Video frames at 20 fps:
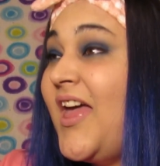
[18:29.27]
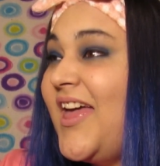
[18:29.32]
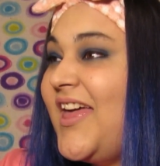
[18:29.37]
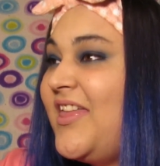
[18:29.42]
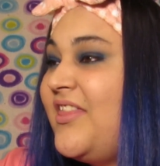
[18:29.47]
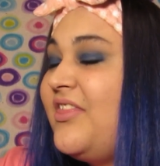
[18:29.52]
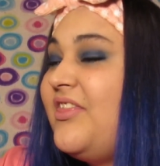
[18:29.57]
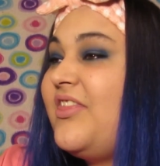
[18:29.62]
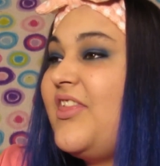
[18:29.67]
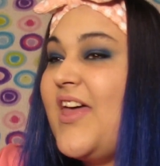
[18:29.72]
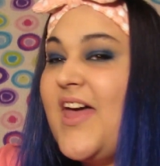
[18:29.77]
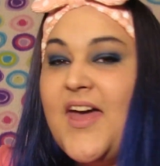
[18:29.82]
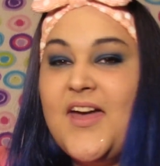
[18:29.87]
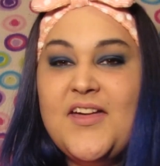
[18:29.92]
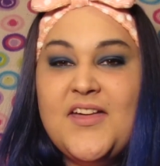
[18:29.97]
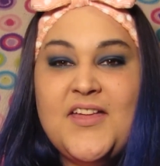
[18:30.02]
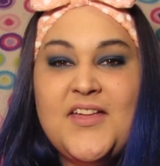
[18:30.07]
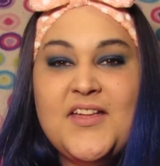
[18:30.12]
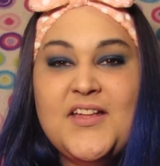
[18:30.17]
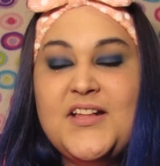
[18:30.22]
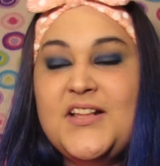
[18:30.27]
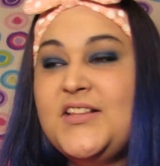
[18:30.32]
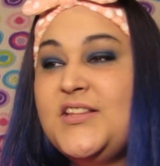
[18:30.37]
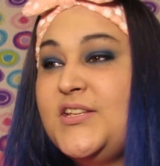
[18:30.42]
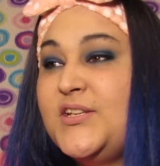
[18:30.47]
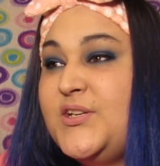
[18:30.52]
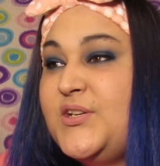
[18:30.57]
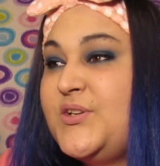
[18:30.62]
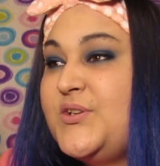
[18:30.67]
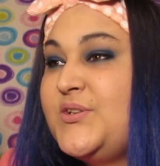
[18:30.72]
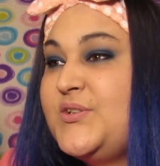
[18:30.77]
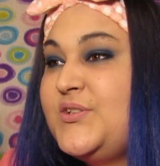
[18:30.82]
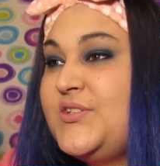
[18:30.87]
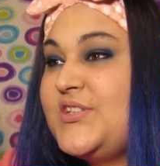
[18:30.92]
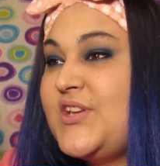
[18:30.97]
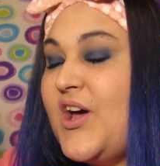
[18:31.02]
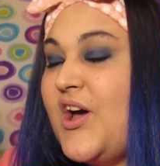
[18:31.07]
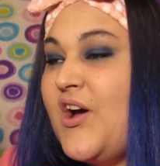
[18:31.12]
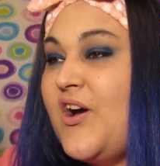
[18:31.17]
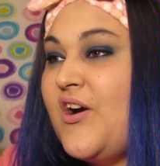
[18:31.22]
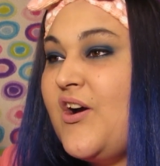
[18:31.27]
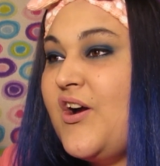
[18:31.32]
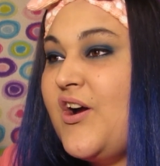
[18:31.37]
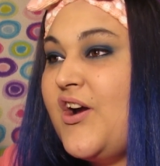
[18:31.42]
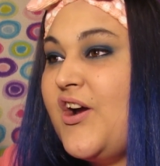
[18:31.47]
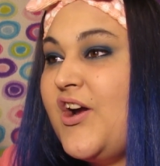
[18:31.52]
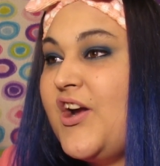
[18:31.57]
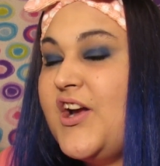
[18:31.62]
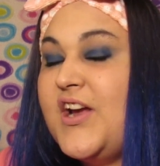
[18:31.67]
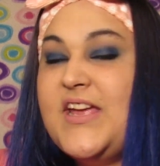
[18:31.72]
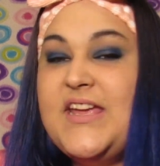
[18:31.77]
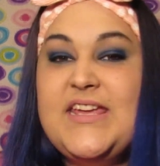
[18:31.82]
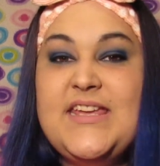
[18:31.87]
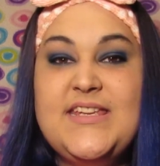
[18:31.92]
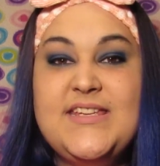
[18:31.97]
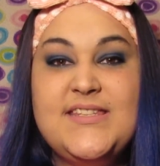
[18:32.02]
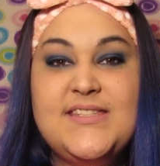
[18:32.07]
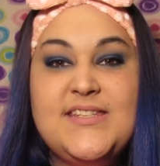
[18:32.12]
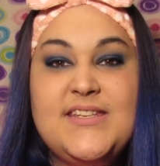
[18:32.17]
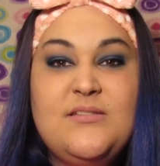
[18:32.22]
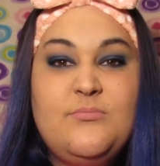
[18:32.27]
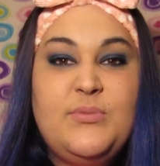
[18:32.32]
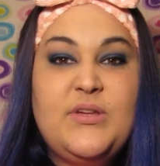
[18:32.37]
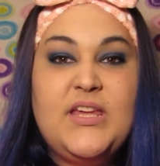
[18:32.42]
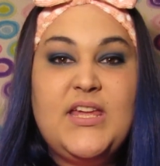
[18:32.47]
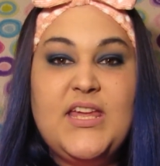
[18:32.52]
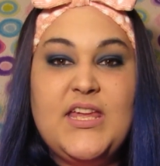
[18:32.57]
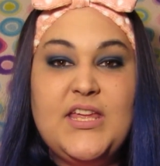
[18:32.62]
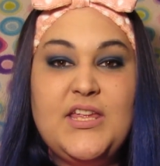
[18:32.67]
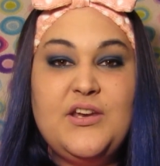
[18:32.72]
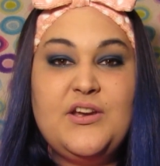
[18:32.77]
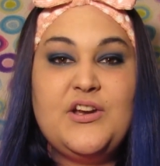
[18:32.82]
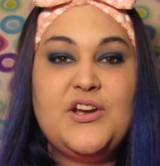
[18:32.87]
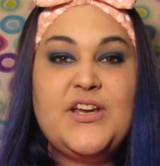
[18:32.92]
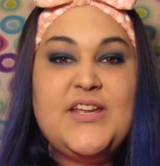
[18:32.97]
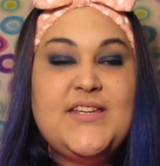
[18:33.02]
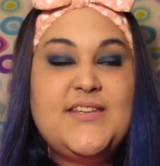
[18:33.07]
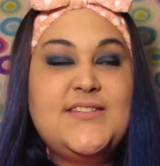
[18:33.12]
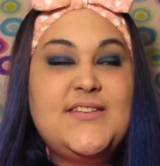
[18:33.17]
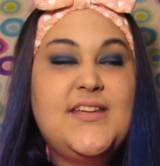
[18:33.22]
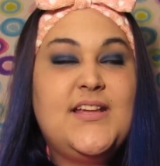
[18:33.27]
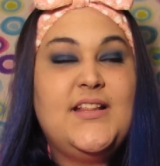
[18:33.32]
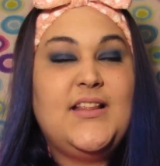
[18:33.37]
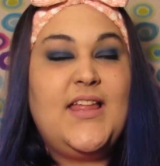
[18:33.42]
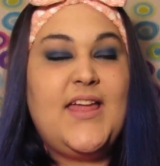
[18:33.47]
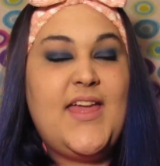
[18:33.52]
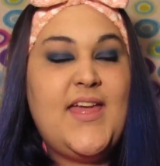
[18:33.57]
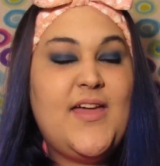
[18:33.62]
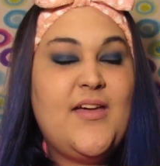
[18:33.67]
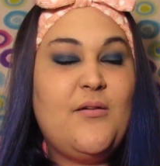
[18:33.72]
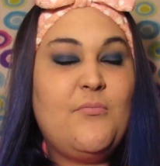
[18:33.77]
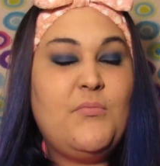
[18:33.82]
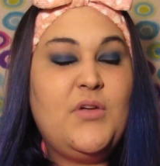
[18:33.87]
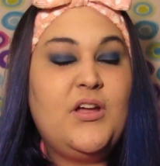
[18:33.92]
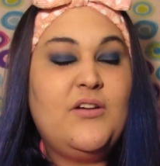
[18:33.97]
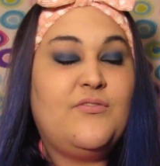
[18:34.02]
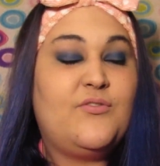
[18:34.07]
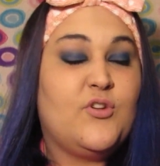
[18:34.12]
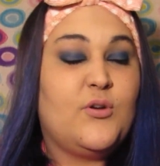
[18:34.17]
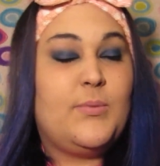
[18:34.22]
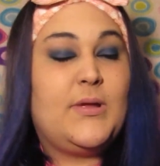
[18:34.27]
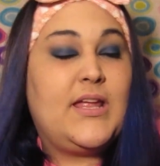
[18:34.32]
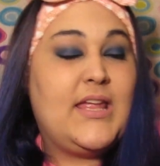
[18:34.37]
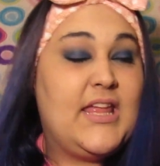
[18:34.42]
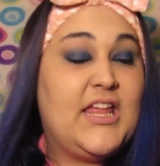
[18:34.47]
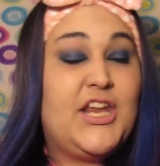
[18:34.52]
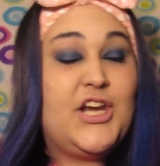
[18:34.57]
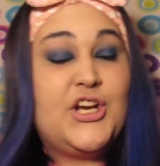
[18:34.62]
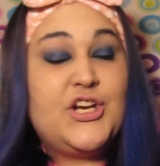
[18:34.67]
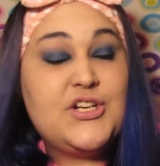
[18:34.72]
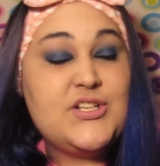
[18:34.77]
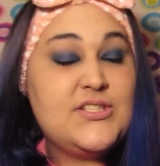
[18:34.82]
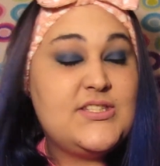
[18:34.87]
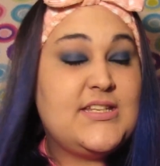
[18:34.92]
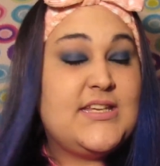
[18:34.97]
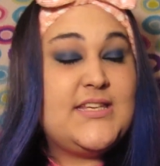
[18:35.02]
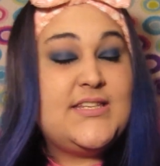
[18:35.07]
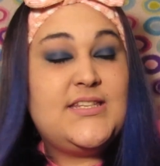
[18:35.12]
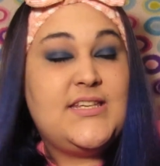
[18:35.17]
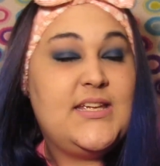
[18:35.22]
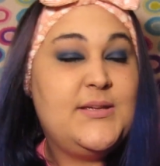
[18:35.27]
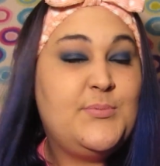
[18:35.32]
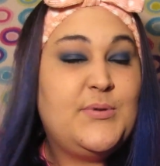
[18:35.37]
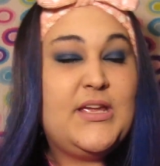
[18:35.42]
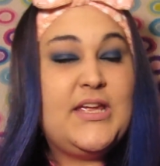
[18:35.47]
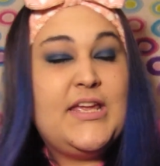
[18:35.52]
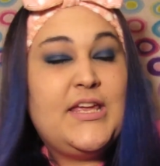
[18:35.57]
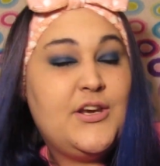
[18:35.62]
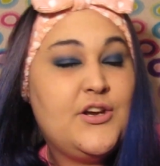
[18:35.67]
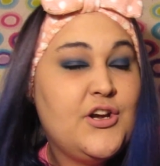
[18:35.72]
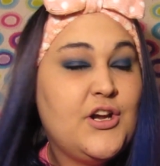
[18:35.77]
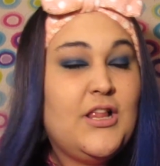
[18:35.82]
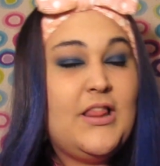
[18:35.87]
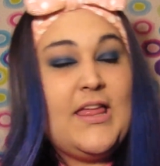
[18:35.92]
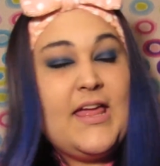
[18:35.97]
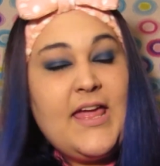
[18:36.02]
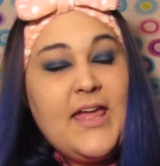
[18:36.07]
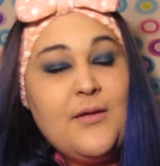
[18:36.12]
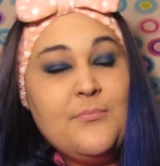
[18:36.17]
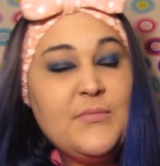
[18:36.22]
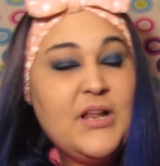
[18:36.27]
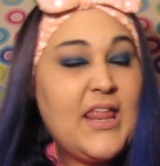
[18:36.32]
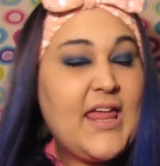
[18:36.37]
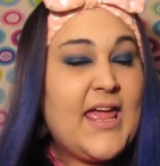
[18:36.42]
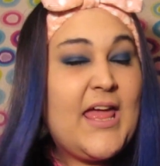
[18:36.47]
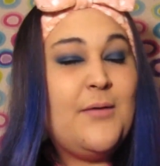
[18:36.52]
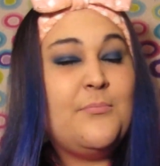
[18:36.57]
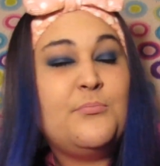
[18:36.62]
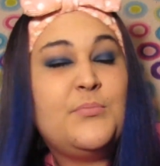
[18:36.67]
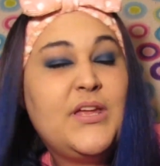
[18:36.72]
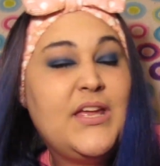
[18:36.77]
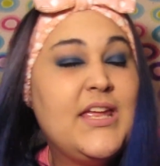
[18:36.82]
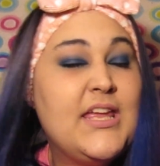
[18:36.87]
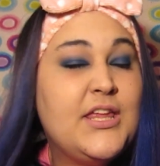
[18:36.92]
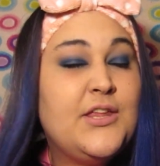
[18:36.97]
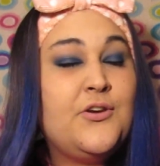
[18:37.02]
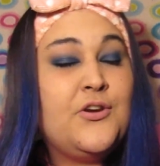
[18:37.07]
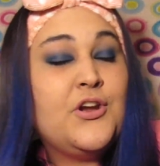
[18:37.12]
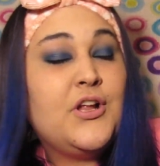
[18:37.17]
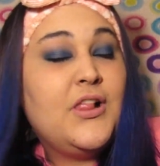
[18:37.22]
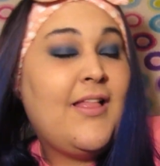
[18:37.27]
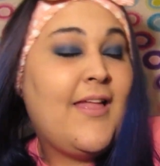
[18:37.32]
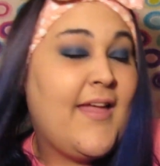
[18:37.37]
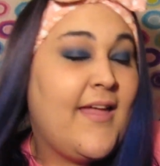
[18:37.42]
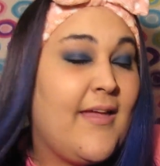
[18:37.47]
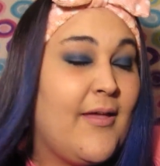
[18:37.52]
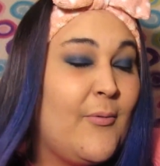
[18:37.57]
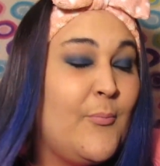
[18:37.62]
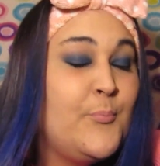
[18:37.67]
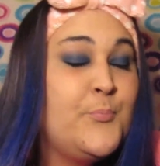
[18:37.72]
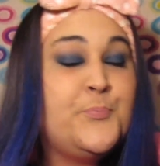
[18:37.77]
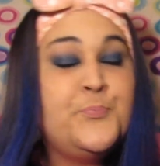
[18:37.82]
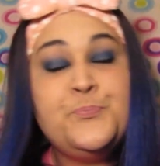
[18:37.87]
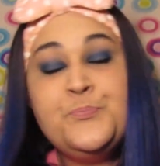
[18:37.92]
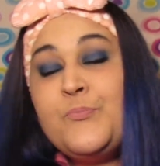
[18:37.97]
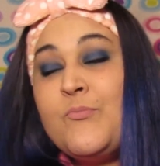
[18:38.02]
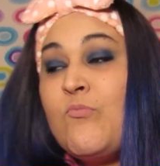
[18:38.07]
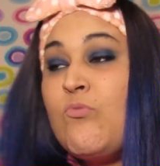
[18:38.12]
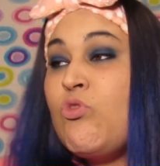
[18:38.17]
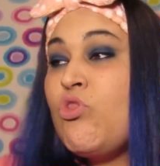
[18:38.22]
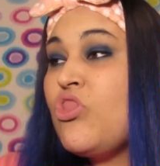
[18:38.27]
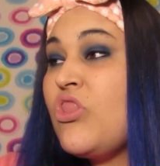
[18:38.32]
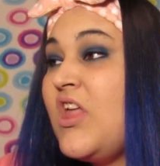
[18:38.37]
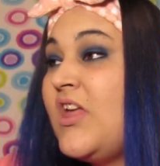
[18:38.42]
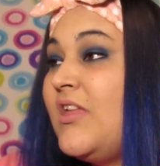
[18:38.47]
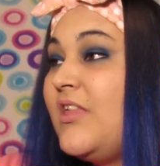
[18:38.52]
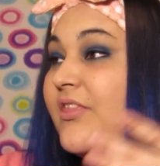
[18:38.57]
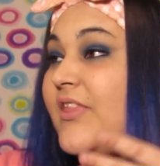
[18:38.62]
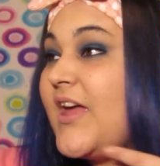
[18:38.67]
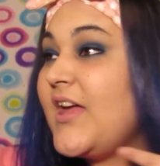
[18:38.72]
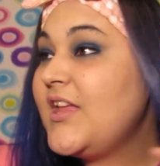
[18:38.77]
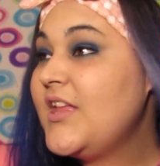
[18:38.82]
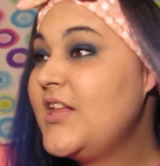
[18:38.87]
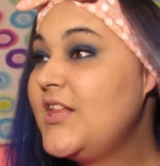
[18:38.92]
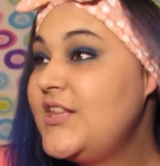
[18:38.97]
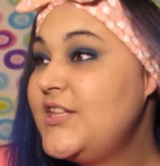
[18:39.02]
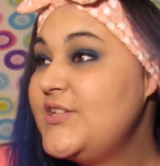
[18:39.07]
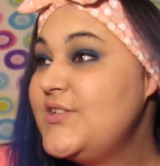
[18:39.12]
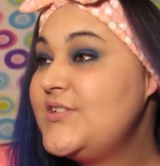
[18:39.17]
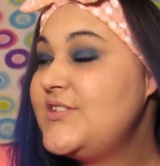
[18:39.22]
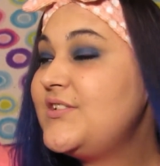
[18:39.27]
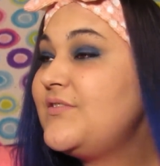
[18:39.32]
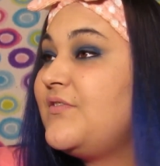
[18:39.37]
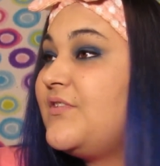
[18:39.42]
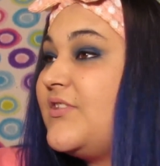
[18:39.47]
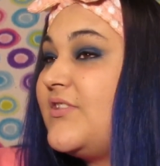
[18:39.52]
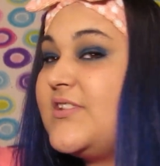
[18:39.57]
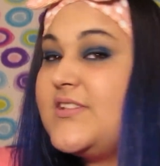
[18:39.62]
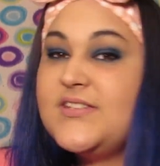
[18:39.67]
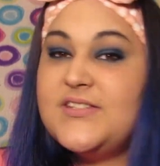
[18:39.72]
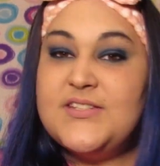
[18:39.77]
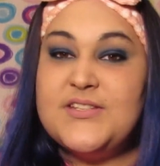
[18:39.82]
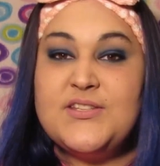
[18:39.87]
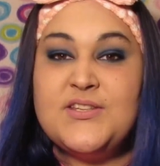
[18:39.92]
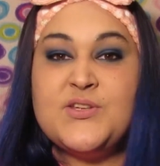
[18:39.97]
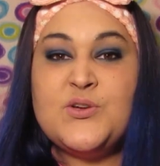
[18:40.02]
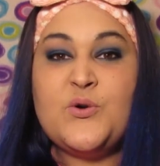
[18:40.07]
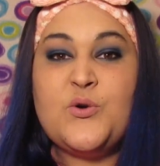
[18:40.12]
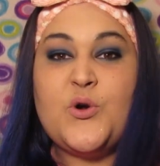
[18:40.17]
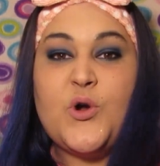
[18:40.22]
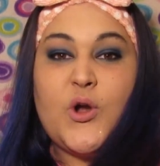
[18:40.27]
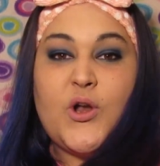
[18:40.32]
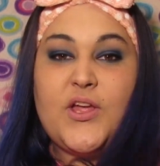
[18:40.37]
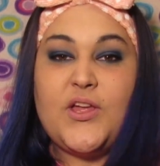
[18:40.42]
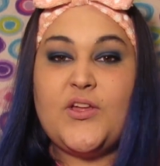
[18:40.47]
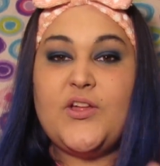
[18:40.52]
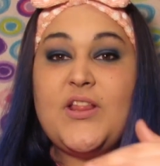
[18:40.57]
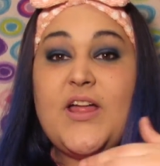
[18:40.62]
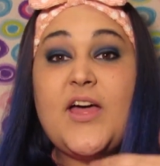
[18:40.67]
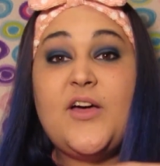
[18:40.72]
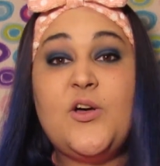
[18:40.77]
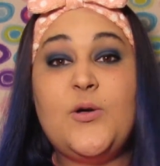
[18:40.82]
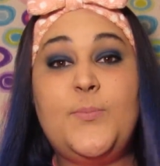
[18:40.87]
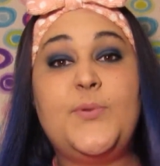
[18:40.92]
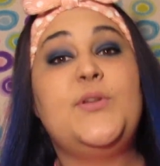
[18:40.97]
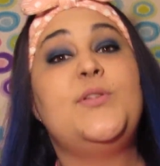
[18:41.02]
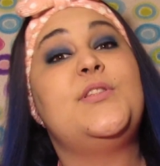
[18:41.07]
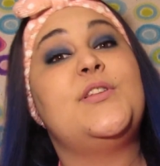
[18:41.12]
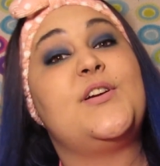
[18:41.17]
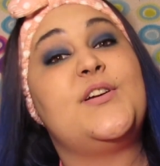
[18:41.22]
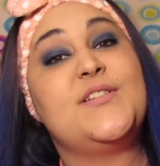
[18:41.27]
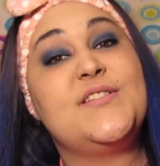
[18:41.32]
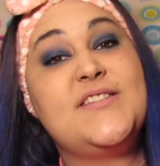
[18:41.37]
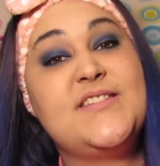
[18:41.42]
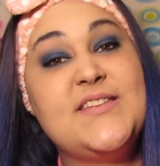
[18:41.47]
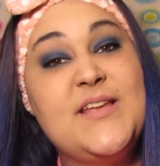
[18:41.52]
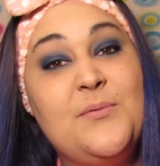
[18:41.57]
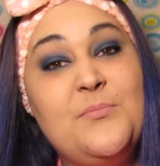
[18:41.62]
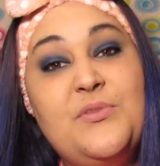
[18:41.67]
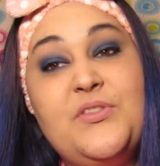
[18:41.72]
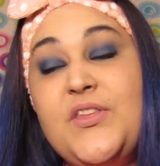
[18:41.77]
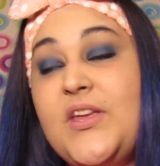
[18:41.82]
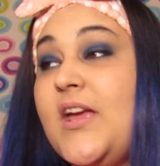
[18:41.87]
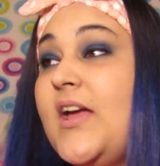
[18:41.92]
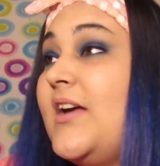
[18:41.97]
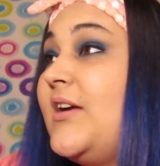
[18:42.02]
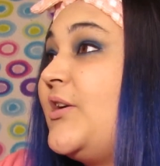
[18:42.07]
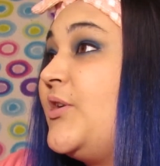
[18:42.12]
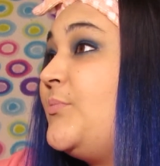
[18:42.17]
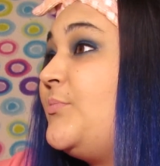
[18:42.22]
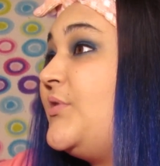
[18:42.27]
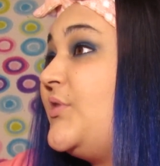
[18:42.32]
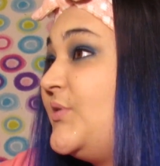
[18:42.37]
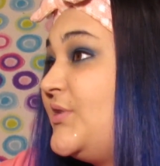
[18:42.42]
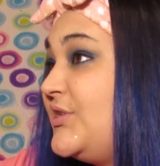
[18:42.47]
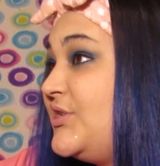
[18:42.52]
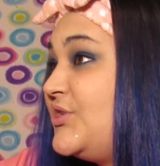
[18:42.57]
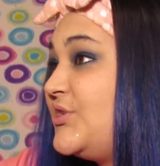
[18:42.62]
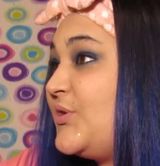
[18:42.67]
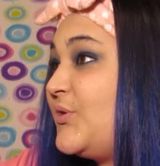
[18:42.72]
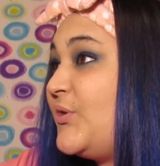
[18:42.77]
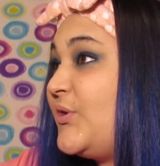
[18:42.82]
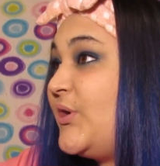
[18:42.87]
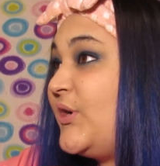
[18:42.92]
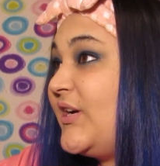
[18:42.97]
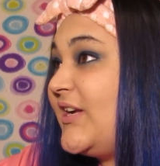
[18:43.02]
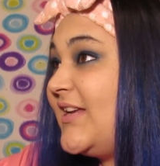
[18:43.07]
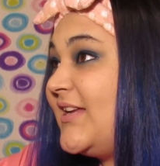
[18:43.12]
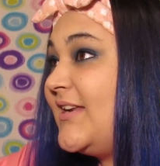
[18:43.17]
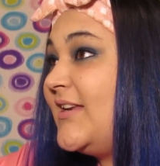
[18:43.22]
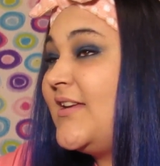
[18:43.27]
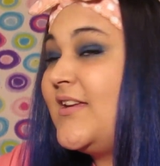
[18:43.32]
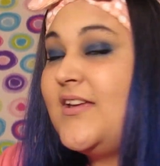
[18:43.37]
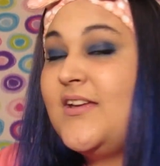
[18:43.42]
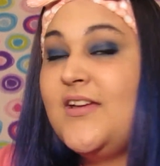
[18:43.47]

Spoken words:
And that concludes our easy beginner, easy glam for beginners, easy beginner glam, glam beginner glam. That concludes it for this tutorial. I hope you learned something. I hope you enjoyed.